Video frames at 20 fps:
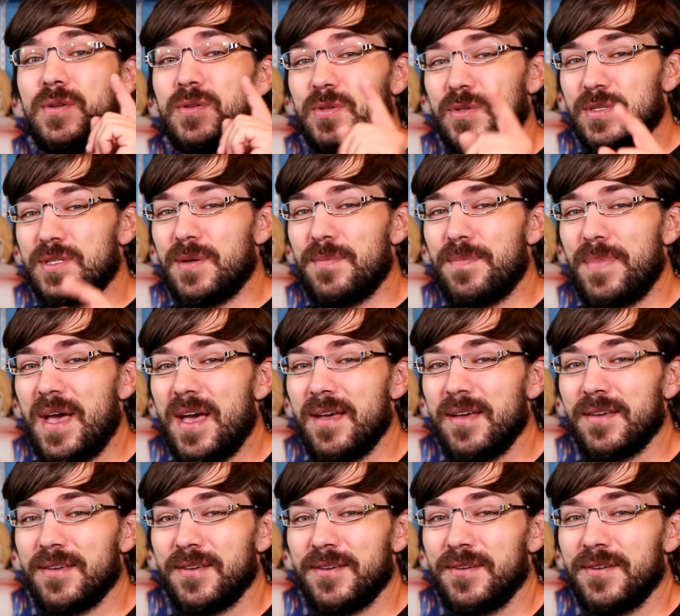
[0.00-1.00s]
So sit
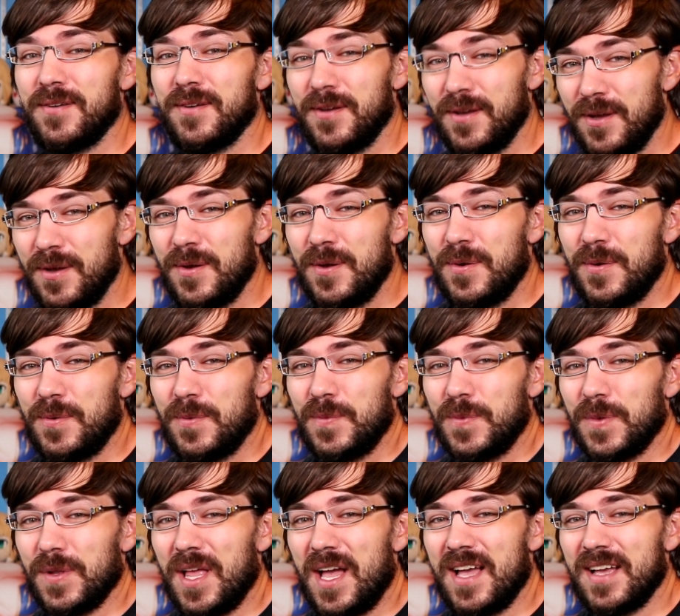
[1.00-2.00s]
back,
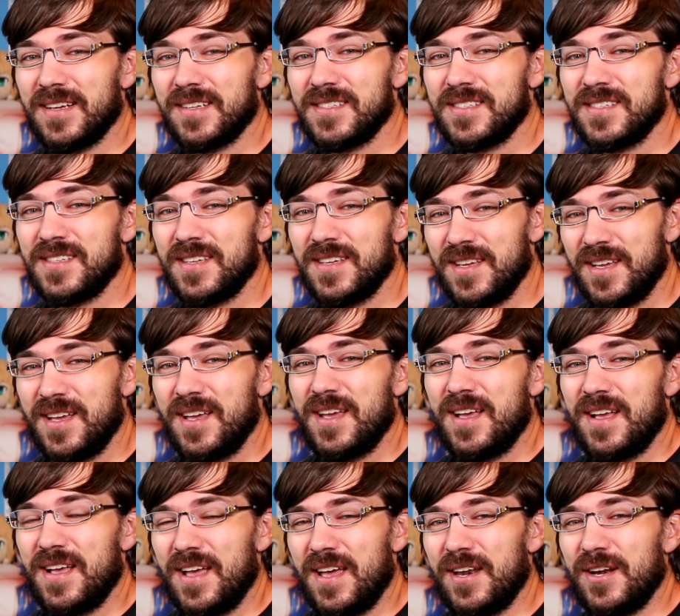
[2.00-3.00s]
relax,
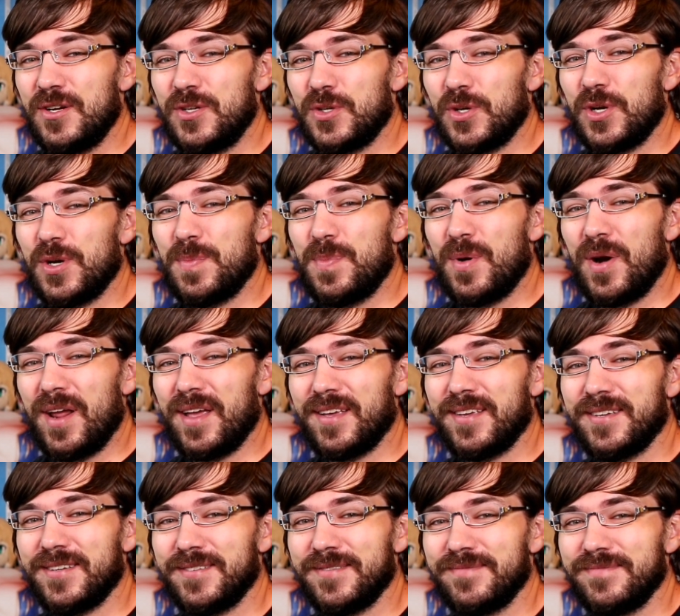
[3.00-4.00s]
and enjoy your
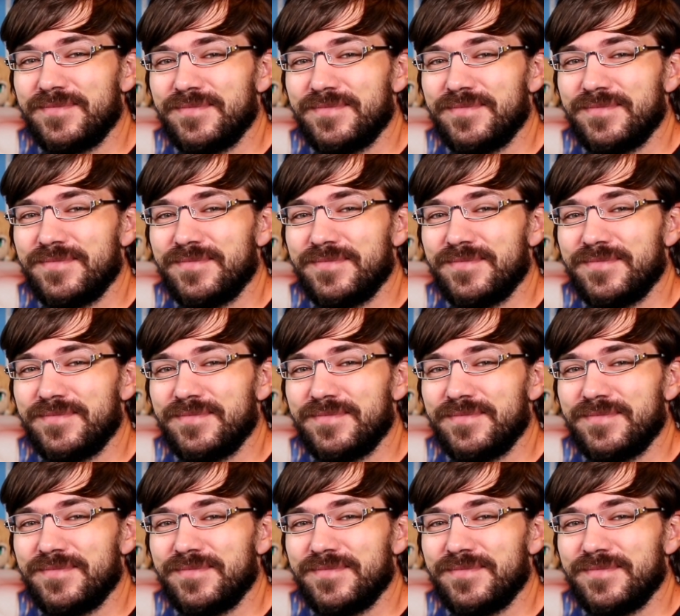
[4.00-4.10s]
break.